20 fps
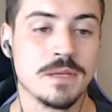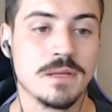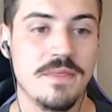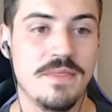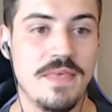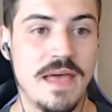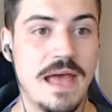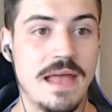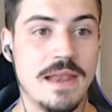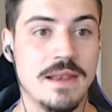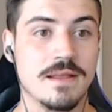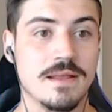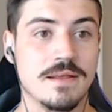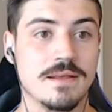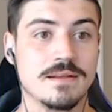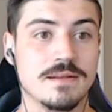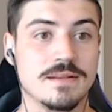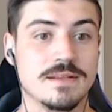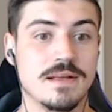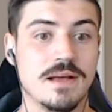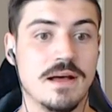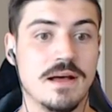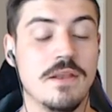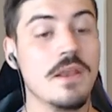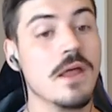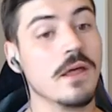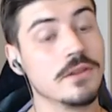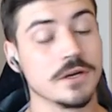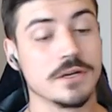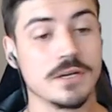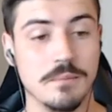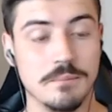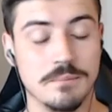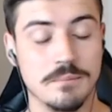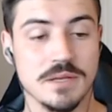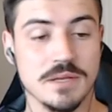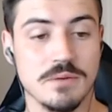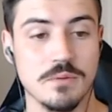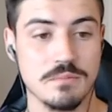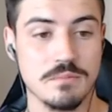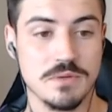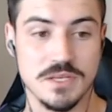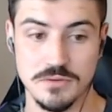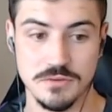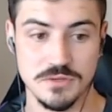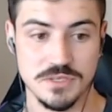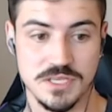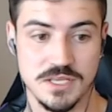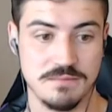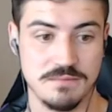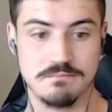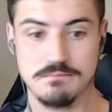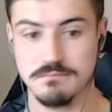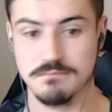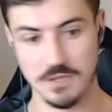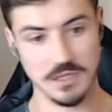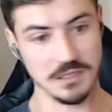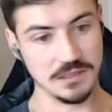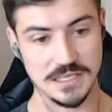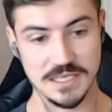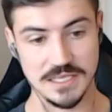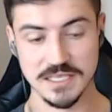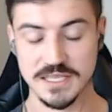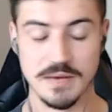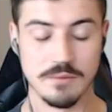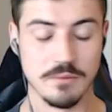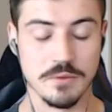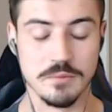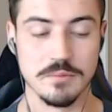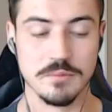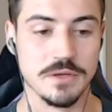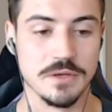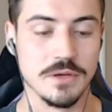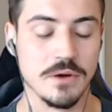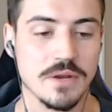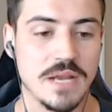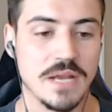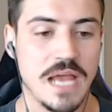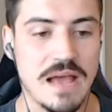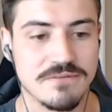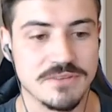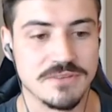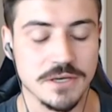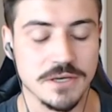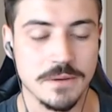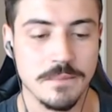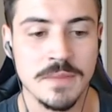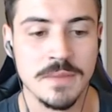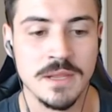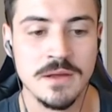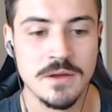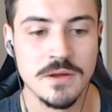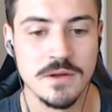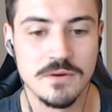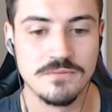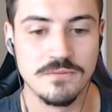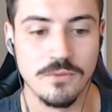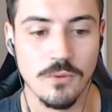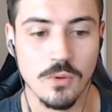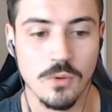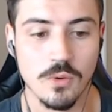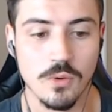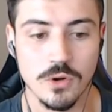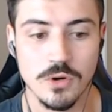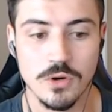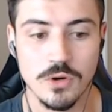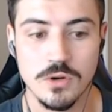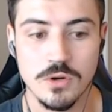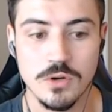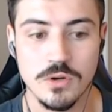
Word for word: that another company would be using, the lead that we'd be going after, for